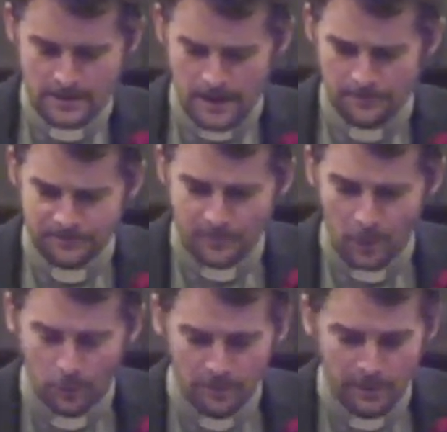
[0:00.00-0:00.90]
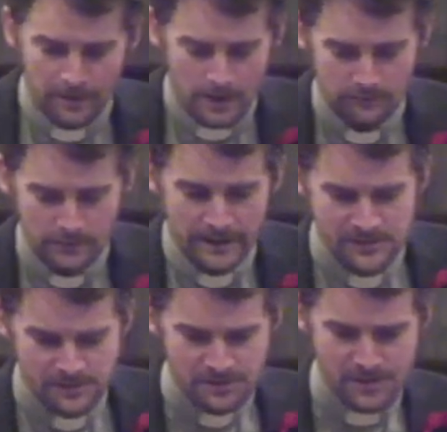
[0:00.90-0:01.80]
Um, but what about our
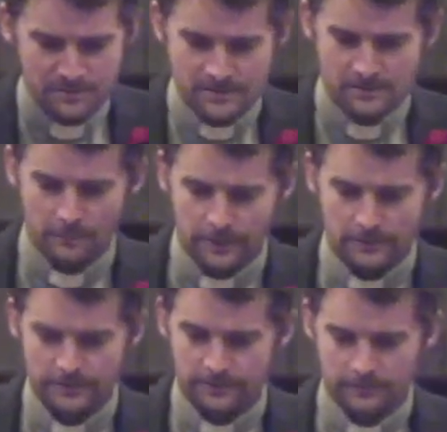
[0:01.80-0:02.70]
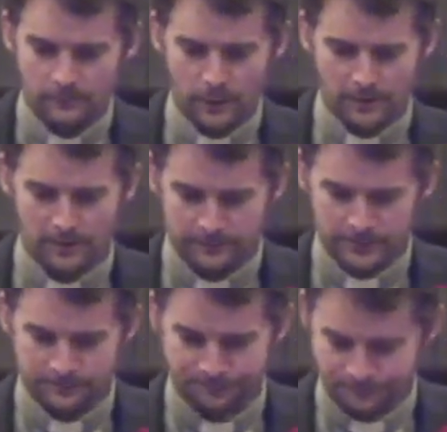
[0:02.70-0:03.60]
relationships with one another?
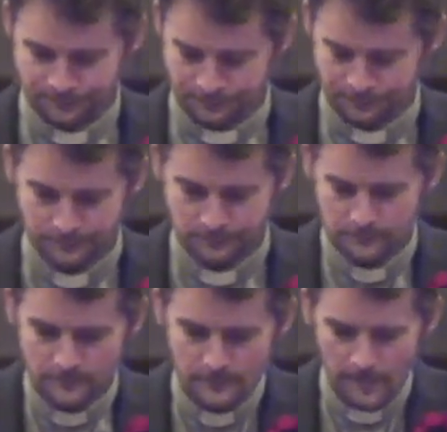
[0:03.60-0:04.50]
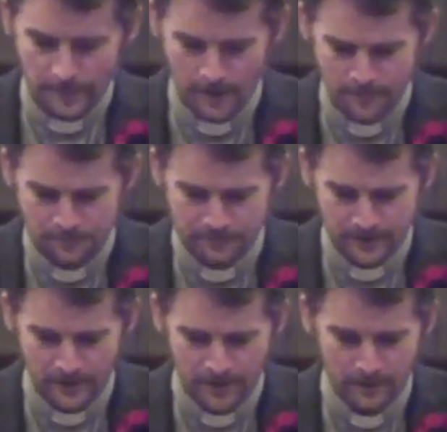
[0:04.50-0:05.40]
Um,
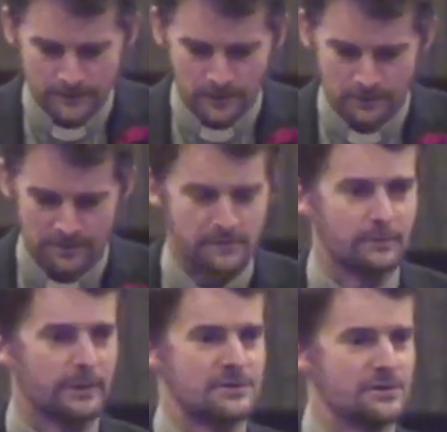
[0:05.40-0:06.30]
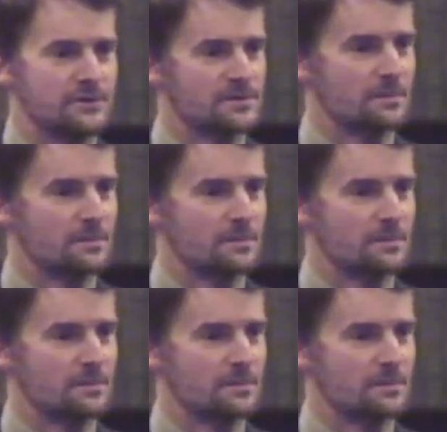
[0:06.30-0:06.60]
and I've got lots of questions